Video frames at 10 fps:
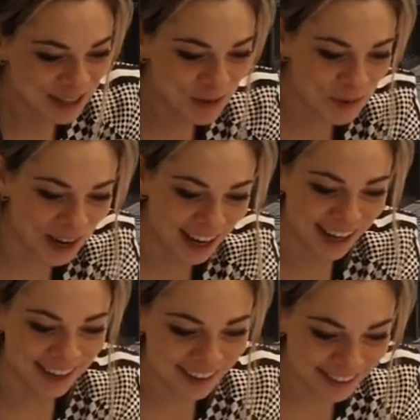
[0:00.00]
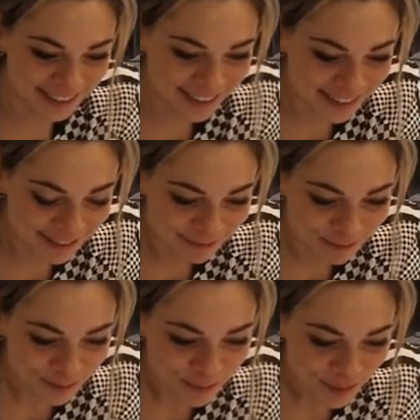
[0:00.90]
Wow.
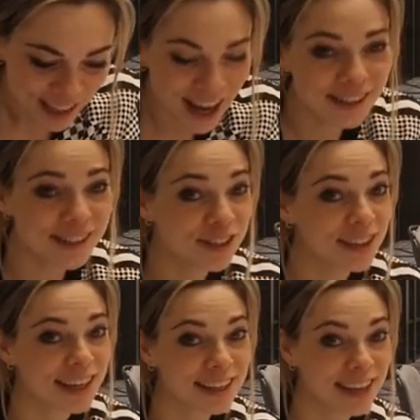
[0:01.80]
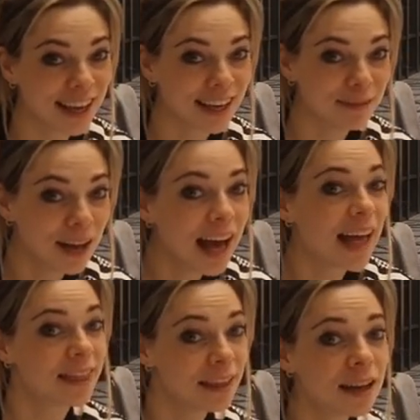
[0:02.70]
How did you like the game? I
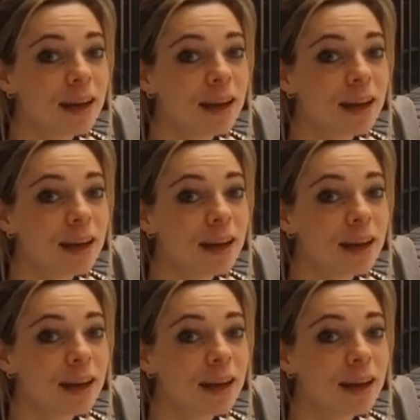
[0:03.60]
think I